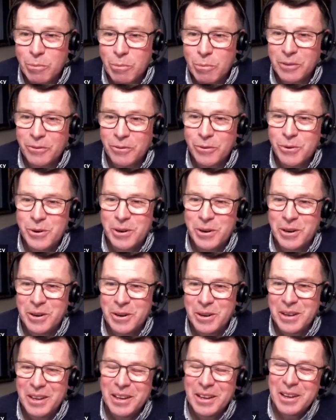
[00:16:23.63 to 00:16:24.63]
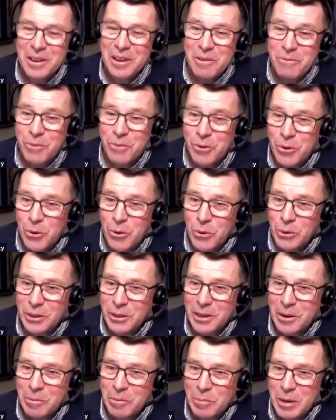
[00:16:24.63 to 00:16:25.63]
But for for
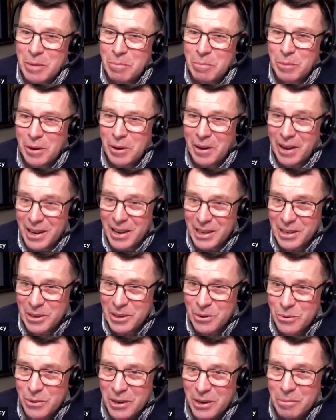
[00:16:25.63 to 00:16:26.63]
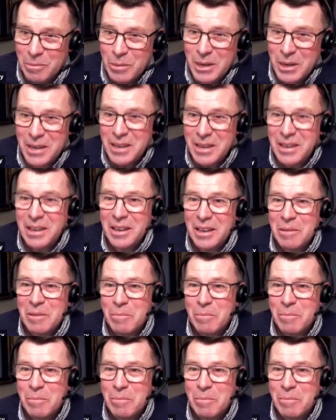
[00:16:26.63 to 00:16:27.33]
older people like you and me,